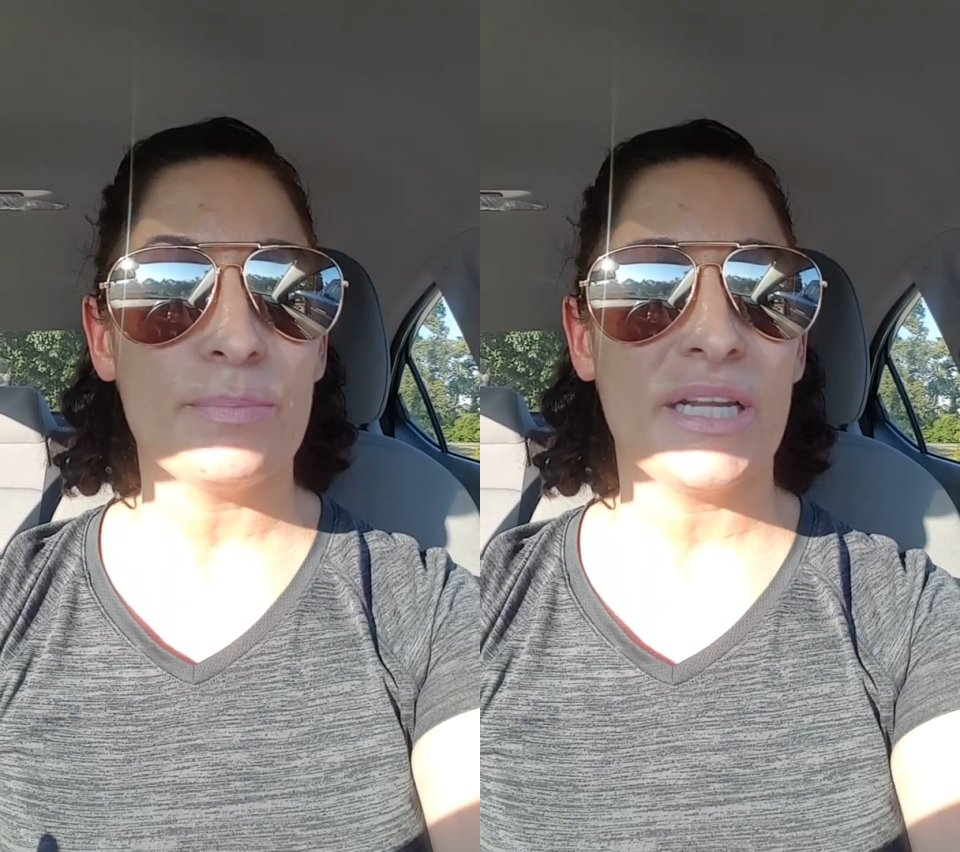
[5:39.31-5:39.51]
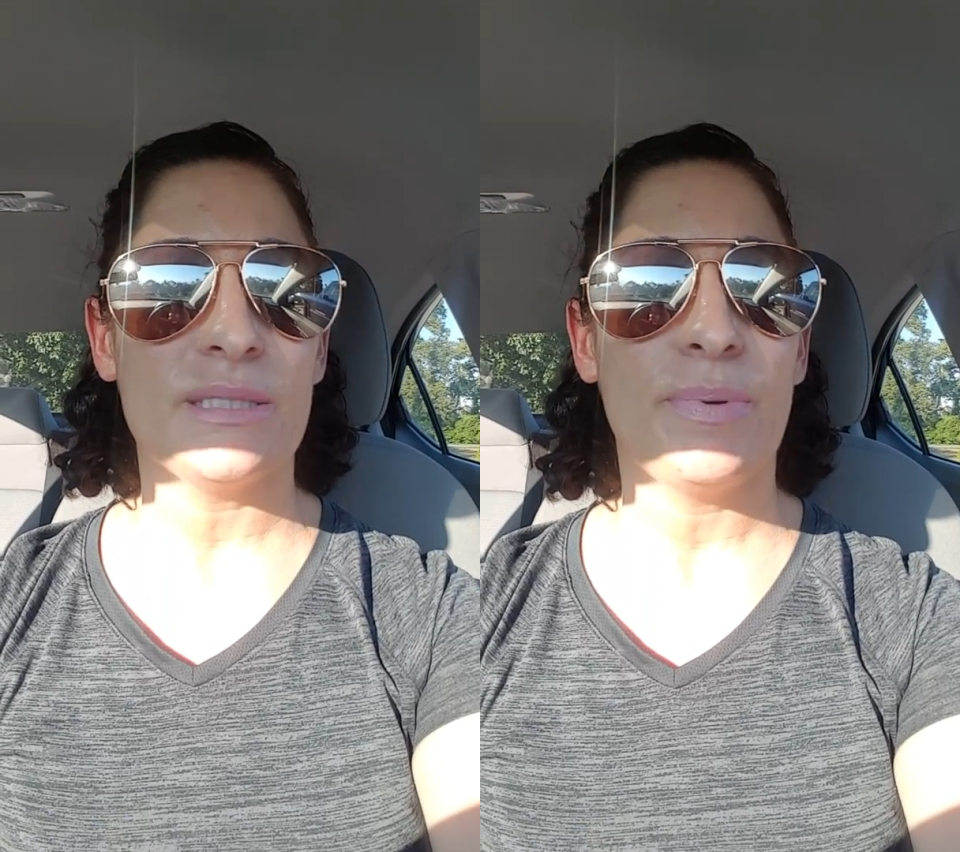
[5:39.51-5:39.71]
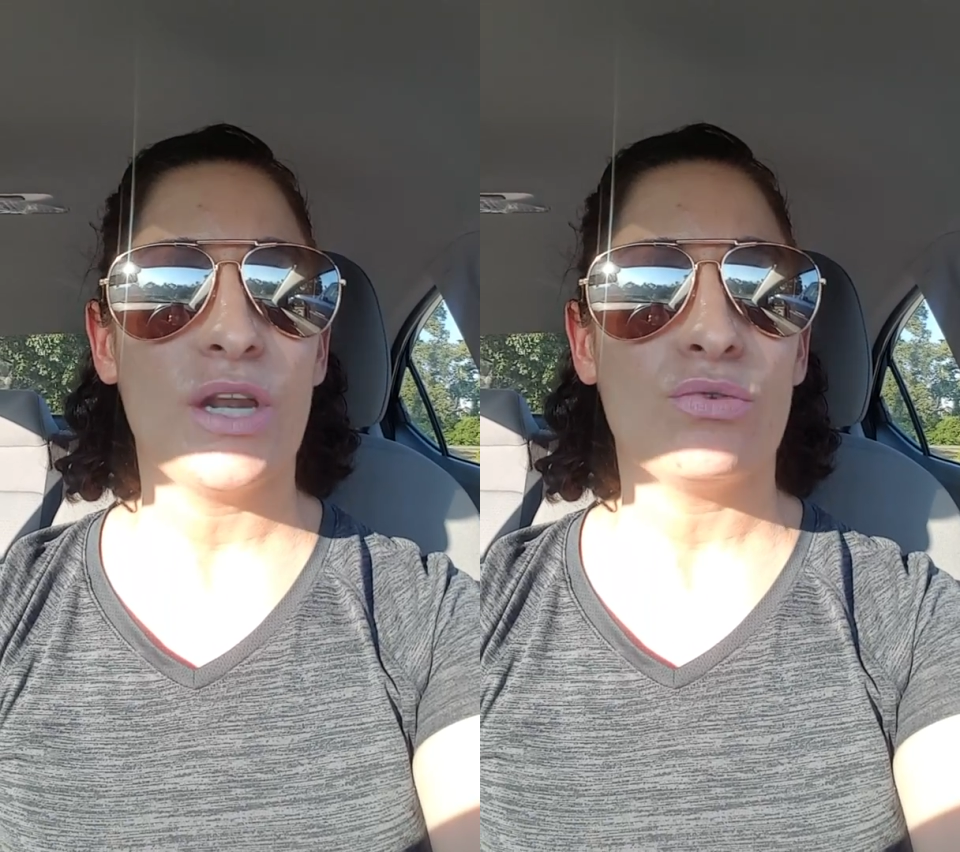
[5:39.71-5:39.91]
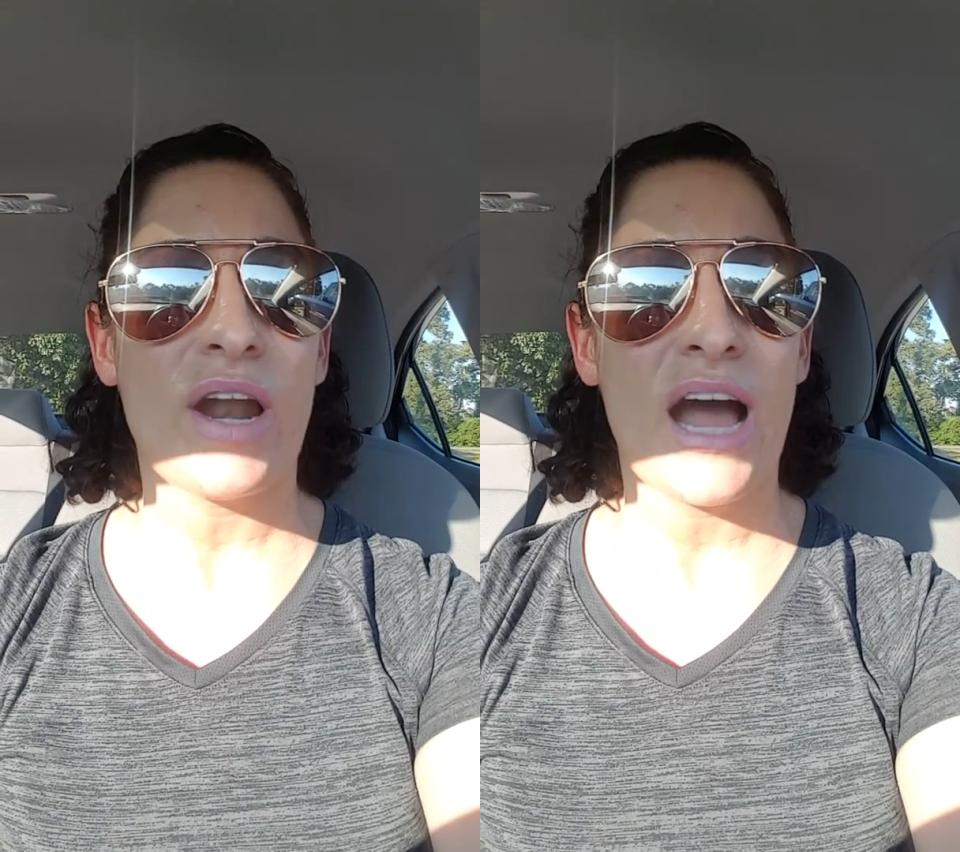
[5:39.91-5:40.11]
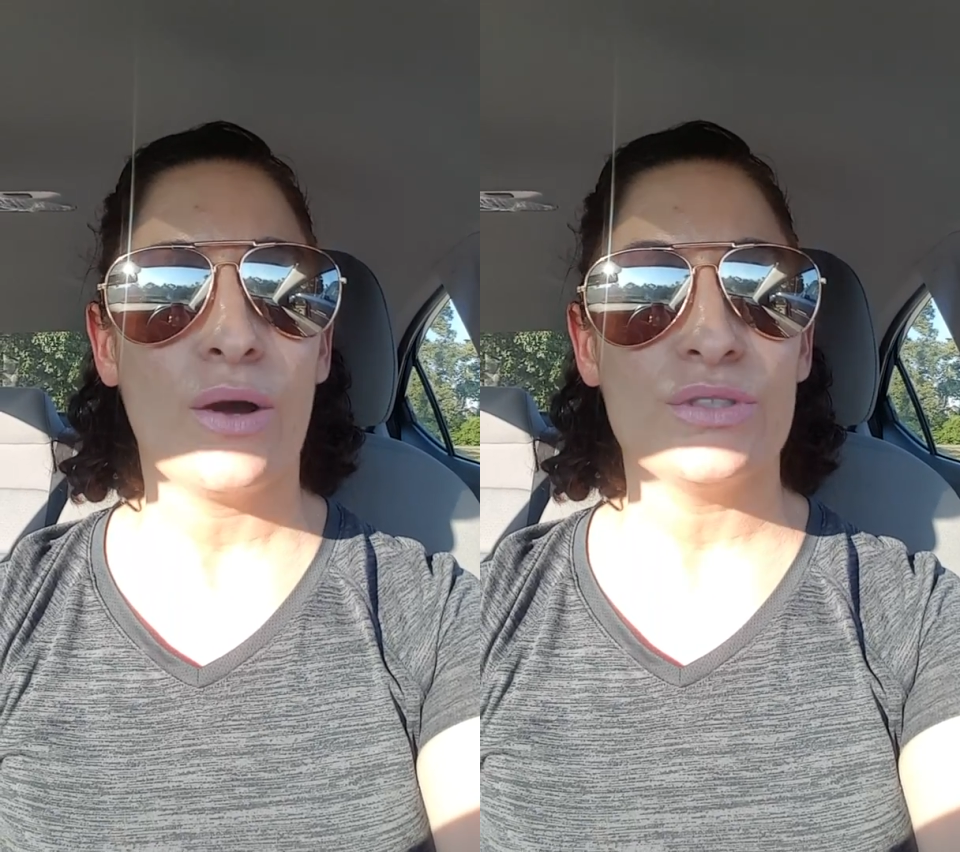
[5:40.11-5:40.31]
but it's been
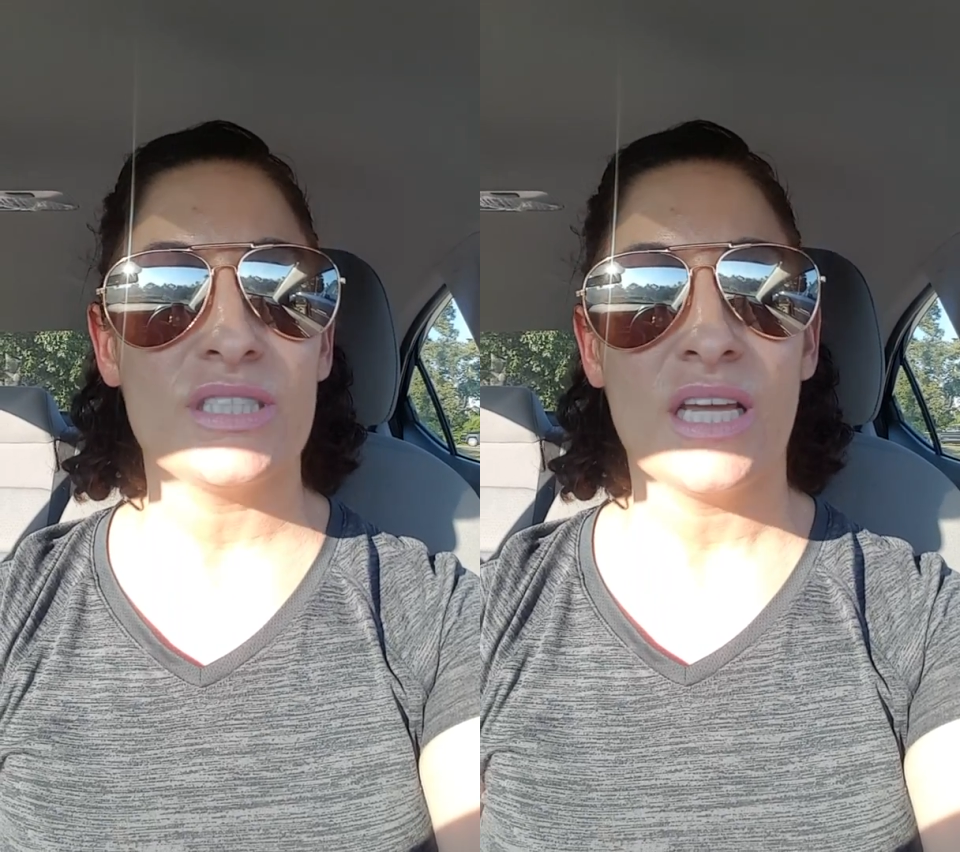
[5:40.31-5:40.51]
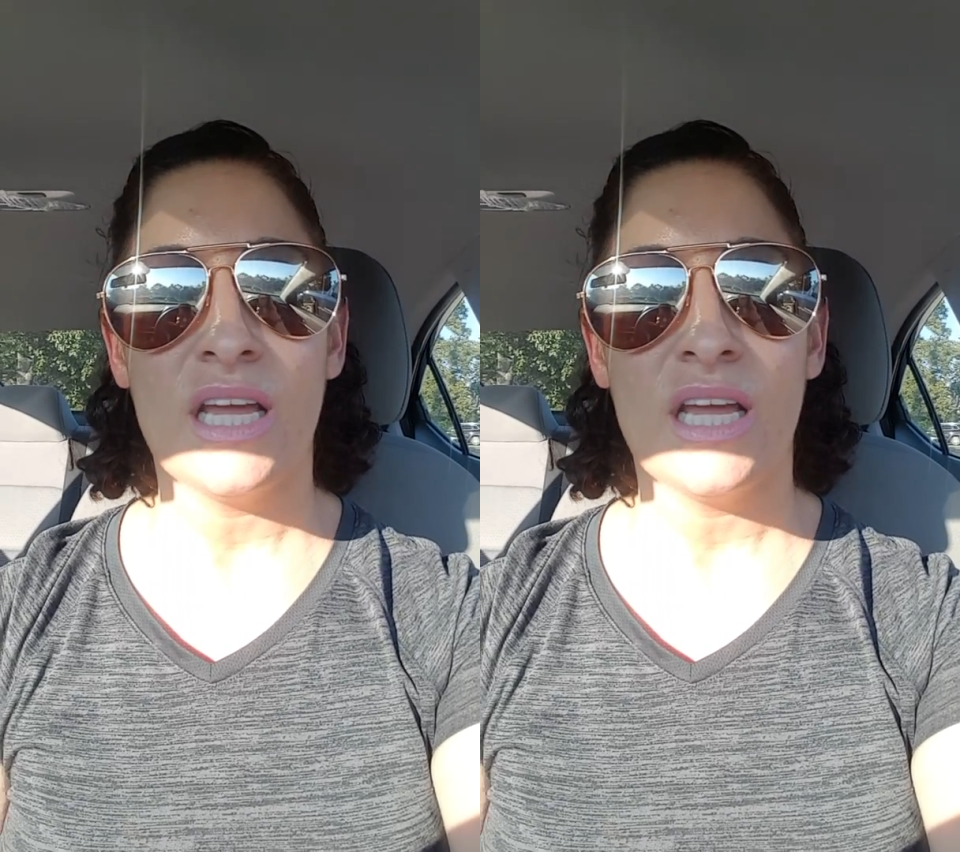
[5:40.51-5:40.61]
around,